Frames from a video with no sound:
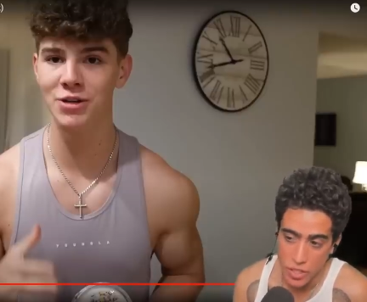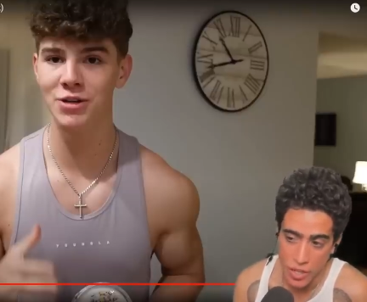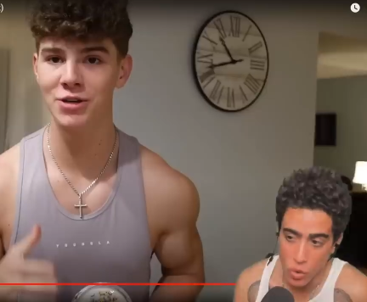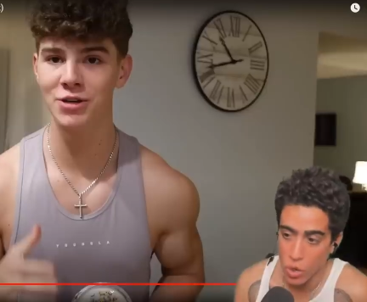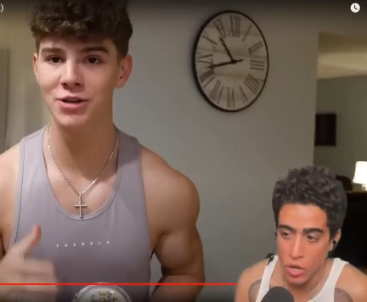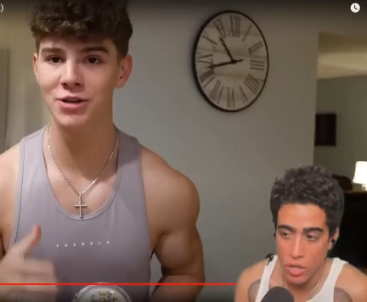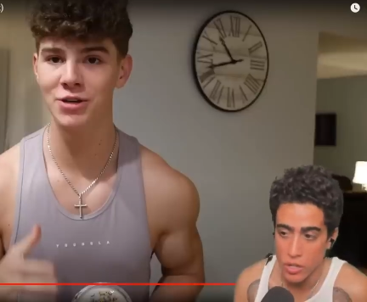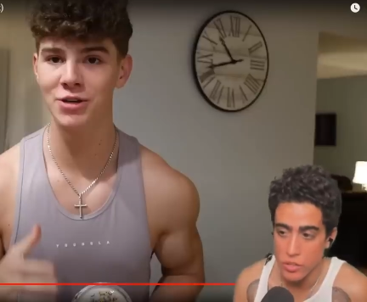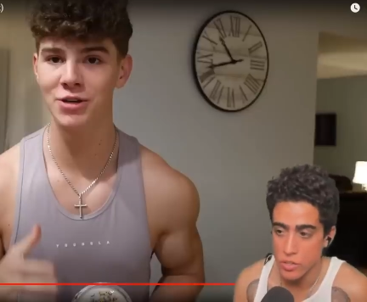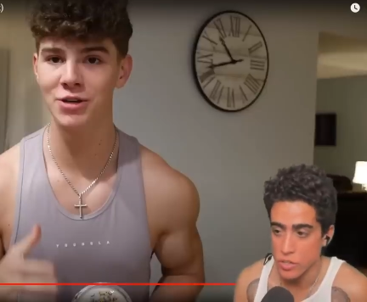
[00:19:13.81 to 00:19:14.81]
Speaker 1: Like, all
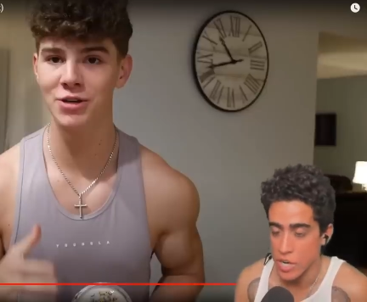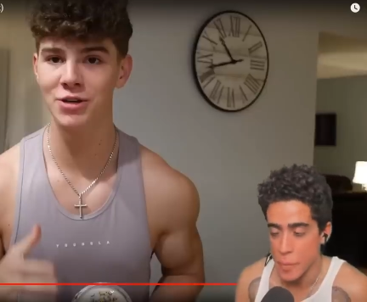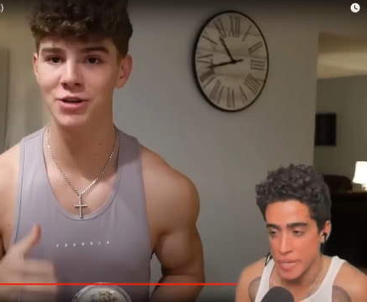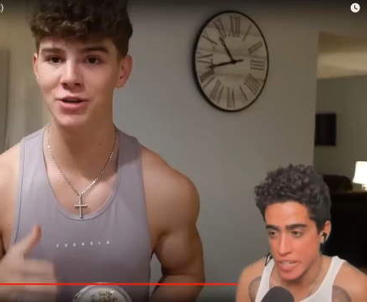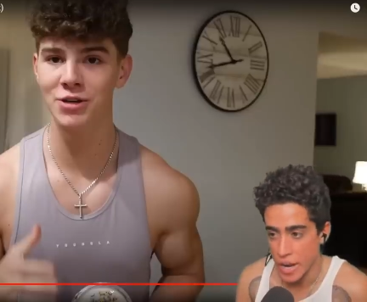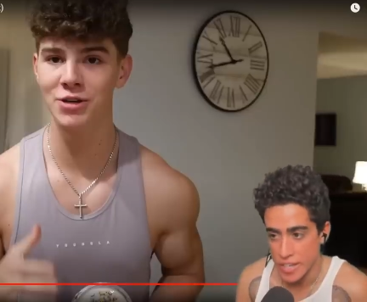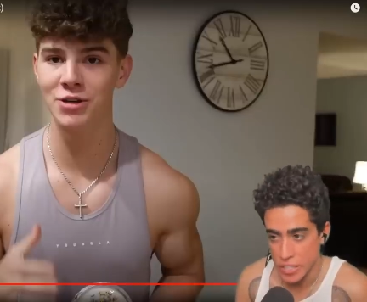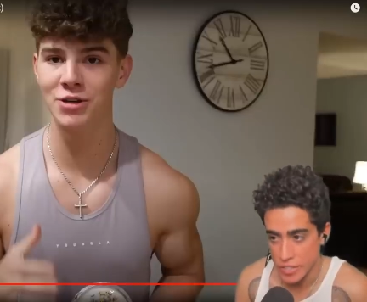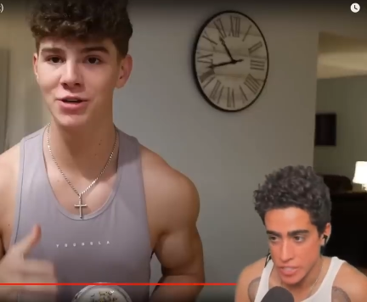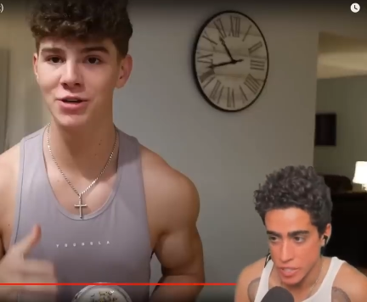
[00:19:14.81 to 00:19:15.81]
other crappy
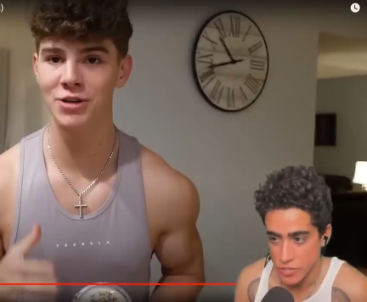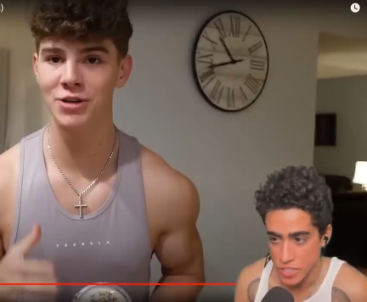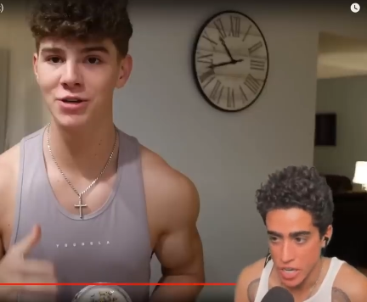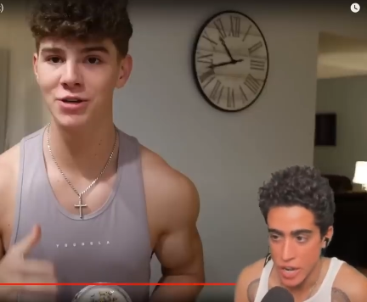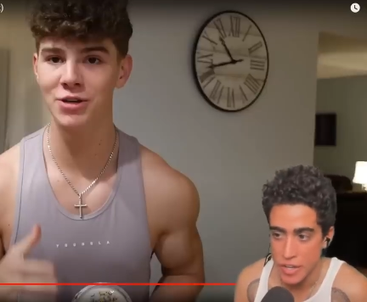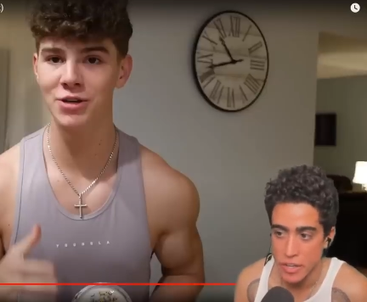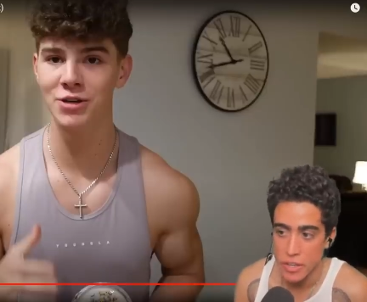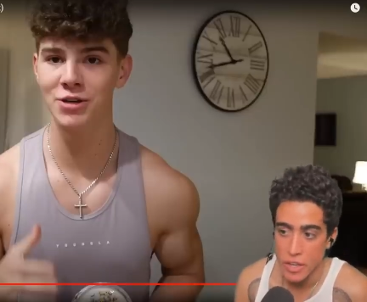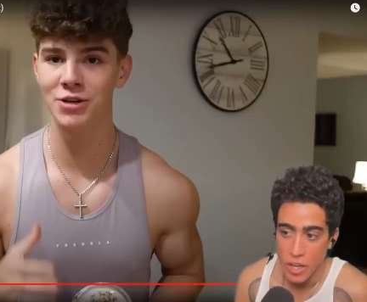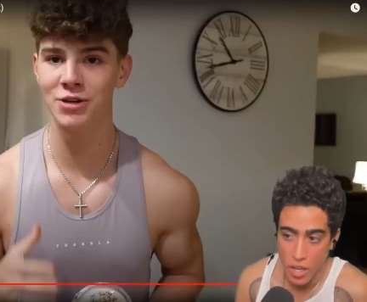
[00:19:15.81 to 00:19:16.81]
dietary stuff aside,
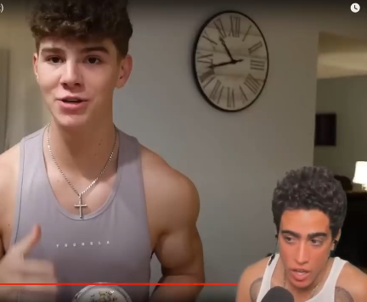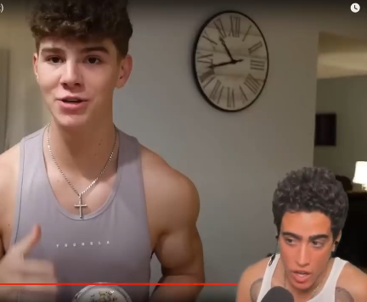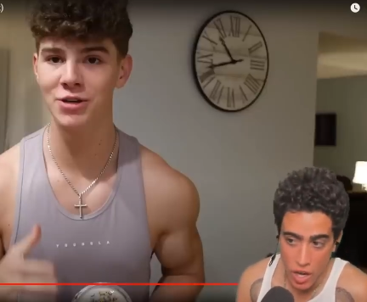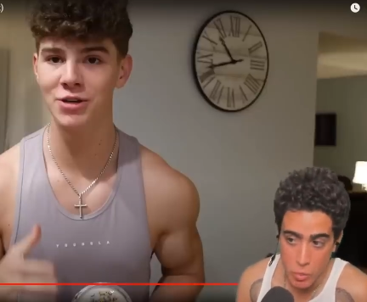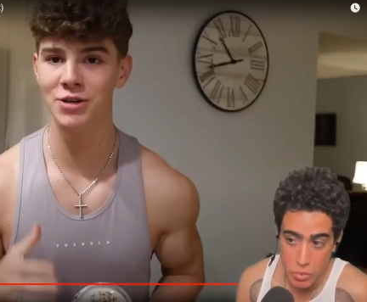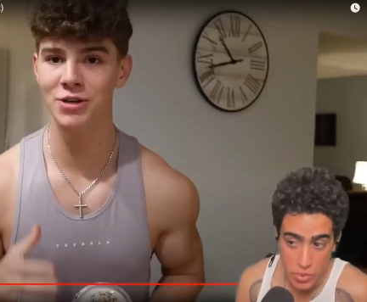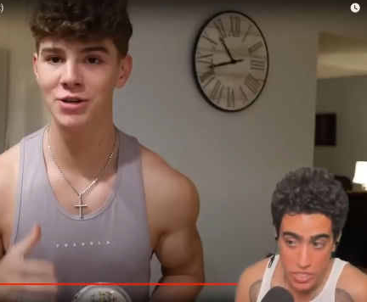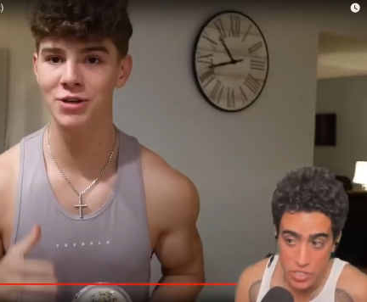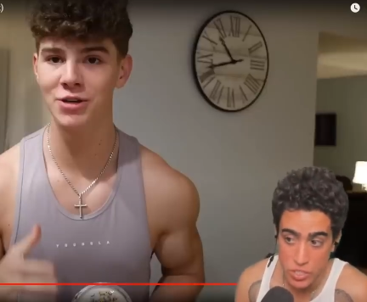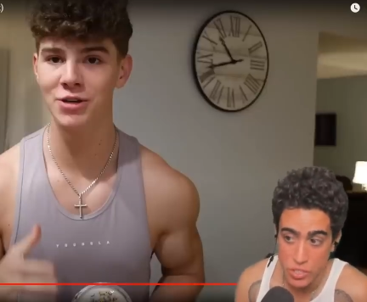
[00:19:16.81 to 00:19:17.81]
I'm
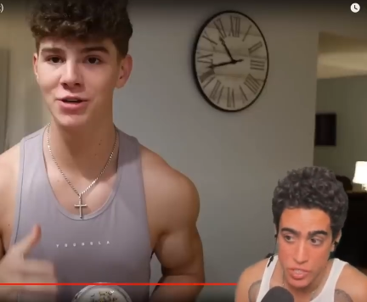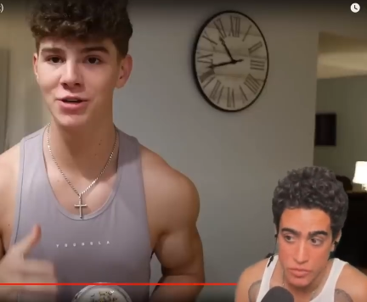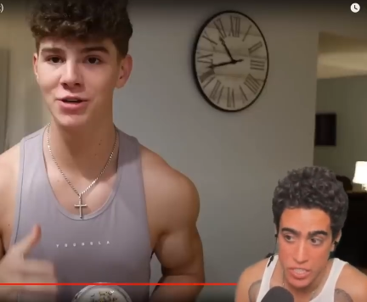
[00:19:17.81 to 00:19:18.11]
pretty sure if